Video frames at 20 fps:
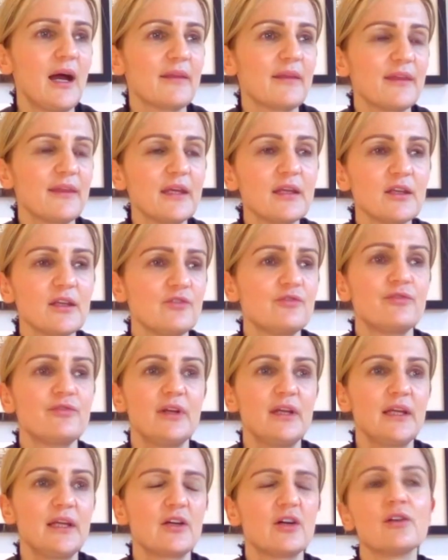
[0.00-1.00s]
think you've
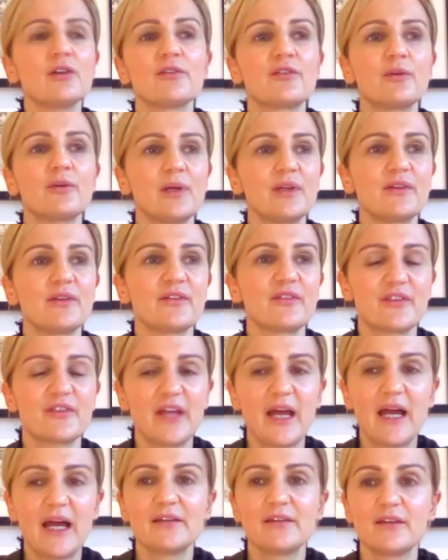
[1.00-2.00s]
really got to
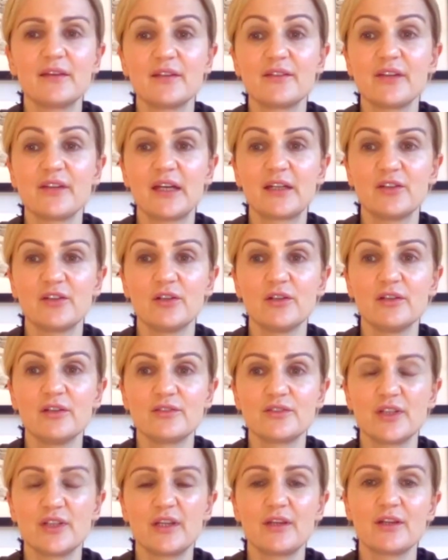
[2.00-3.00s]
understand the
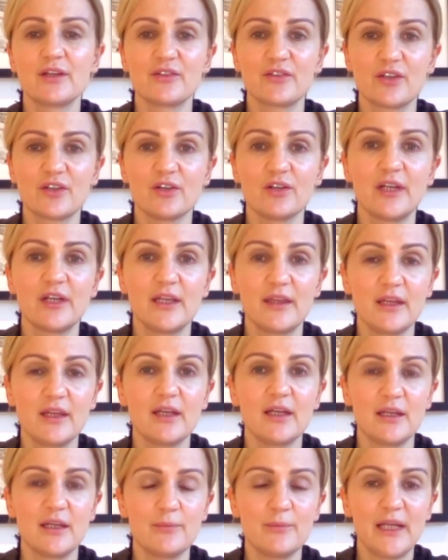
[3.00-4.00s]
technology that's gone in the
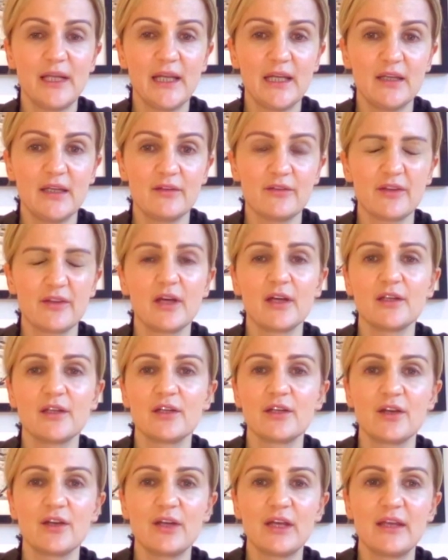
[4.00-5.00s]
LYMA laser. You
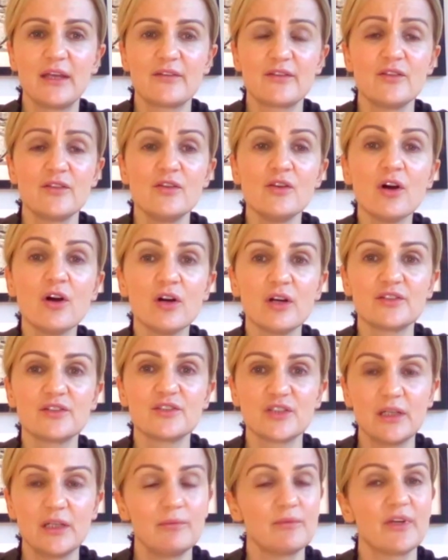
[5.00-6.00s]
know, it's not a
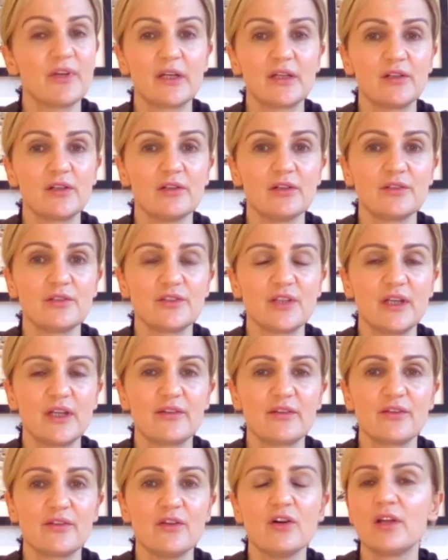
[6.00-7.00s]
cheap technology.
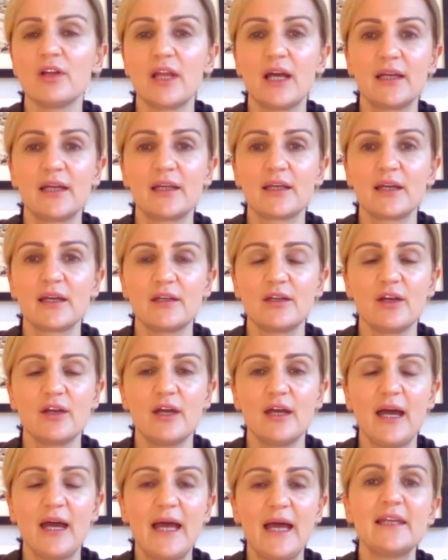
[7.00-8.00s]
It's not like you know,
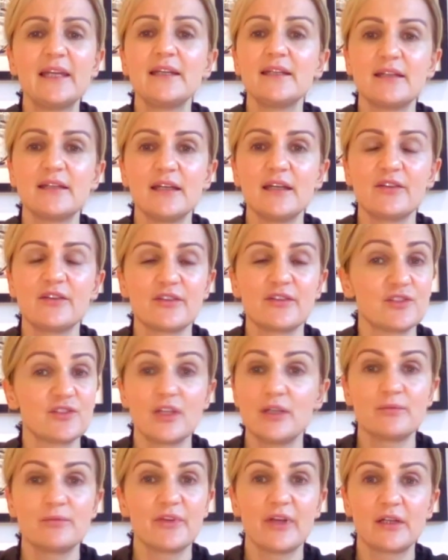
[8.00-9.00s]
LED is a
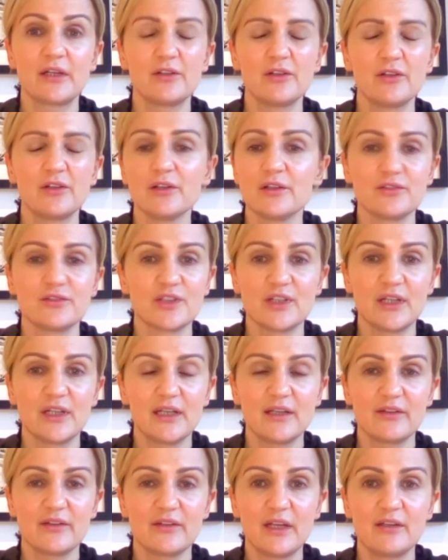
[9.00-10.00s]
cheap technology.
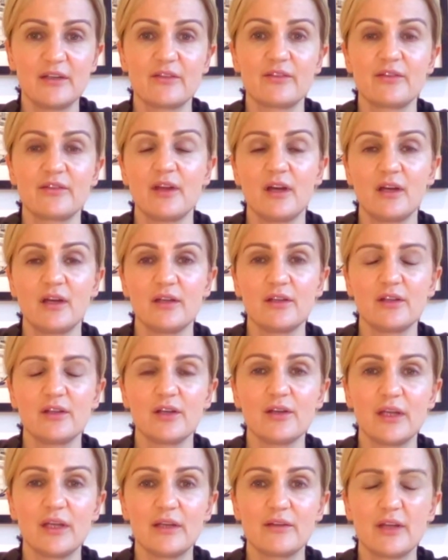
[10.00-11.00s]
It's it's uh, you
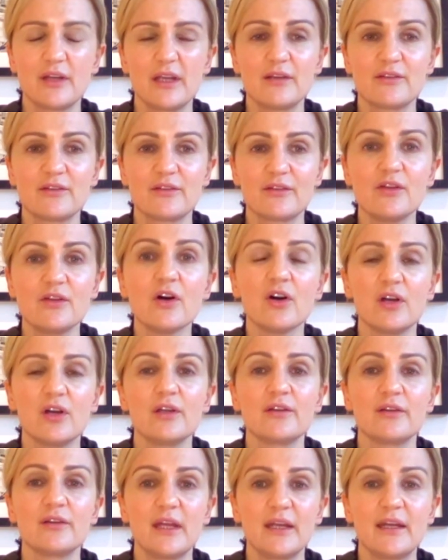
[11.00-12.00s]
know it, it's not
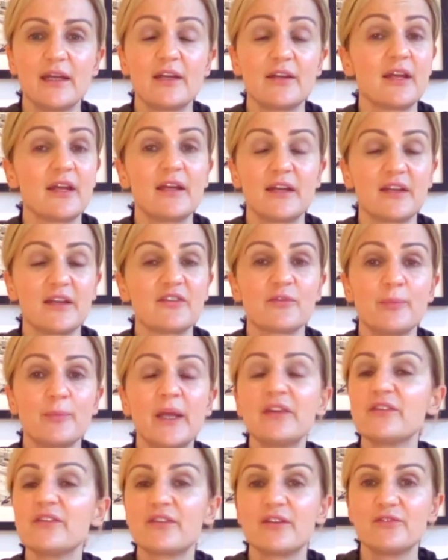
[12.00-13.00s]
a, an, an
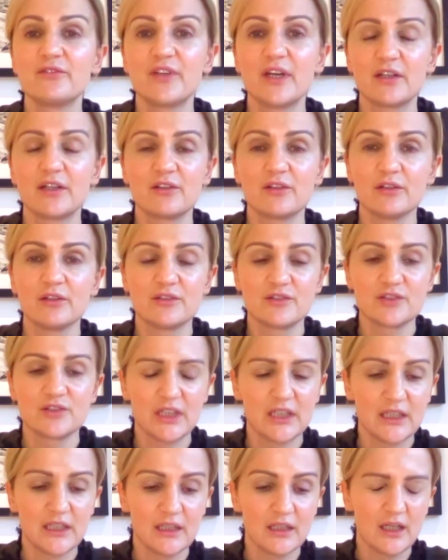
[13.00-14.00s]
expensive technology